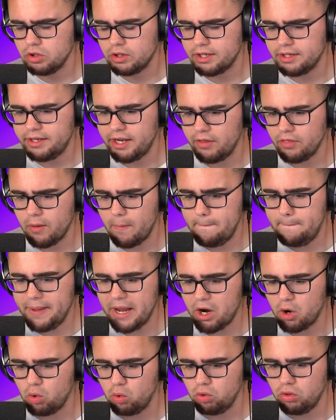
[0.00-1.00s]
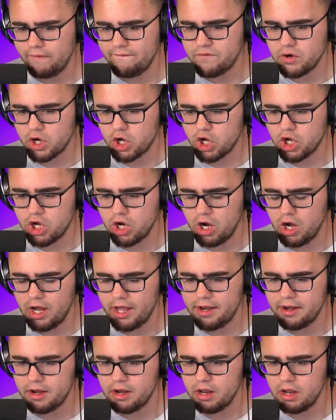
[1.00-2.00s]
Looking down the barrel of a
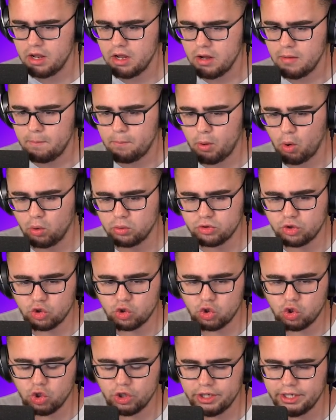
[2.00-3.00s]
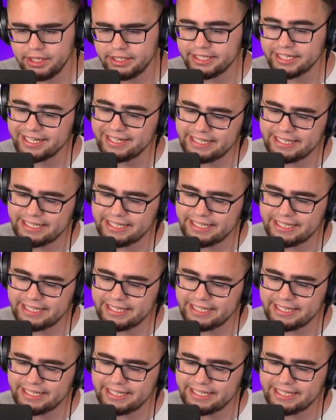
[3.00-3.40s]
gun. Broke the cookie, you